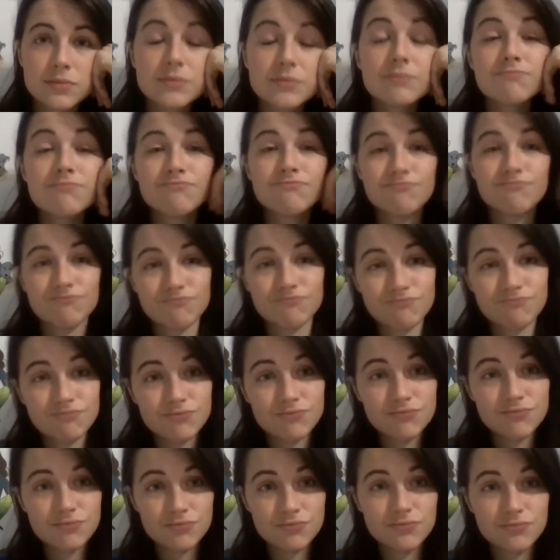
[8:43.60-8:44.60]

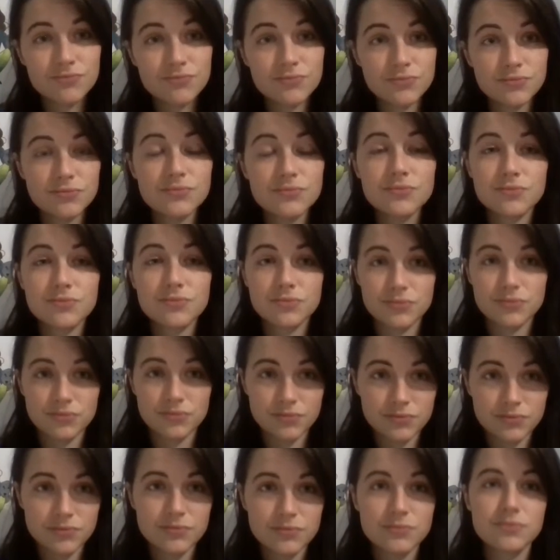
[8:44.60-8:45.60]

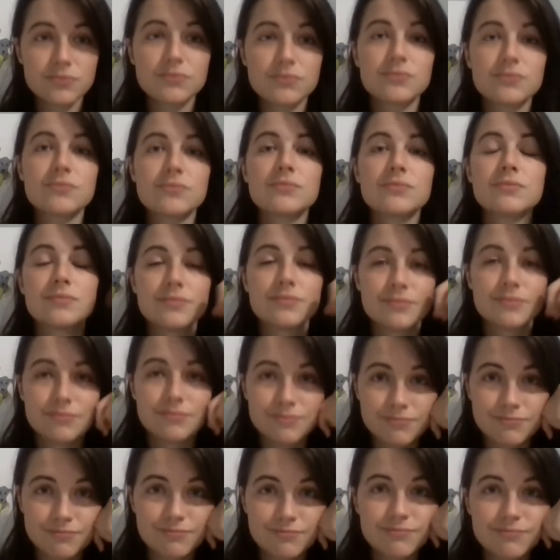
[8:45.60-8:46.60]

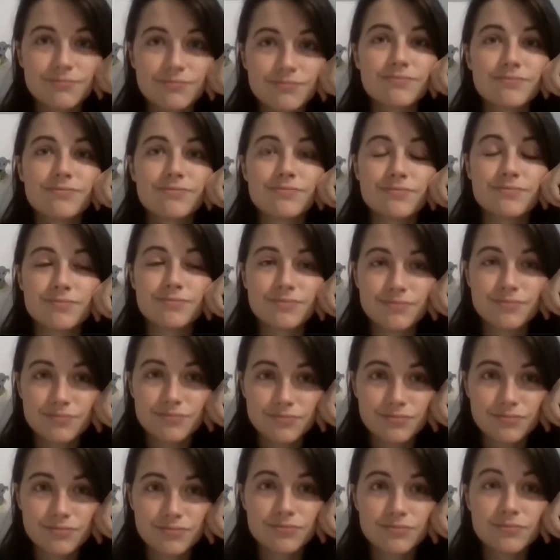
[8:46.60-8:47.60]

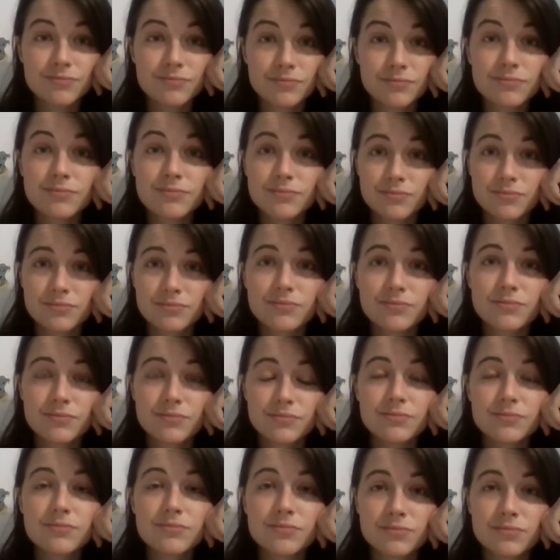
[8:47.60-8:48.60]

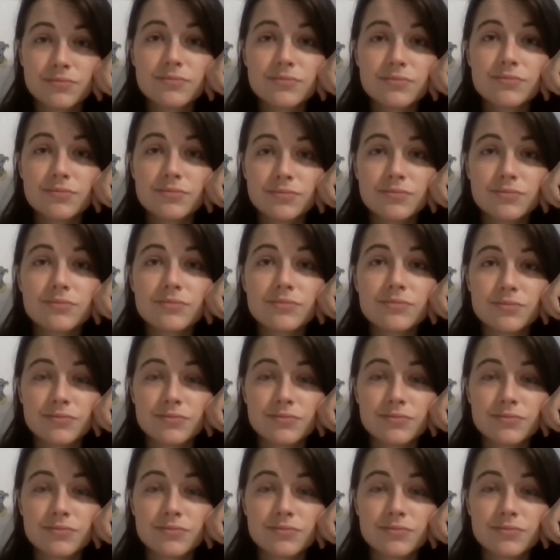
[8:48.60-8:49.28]
No words are spoken by the person on screen.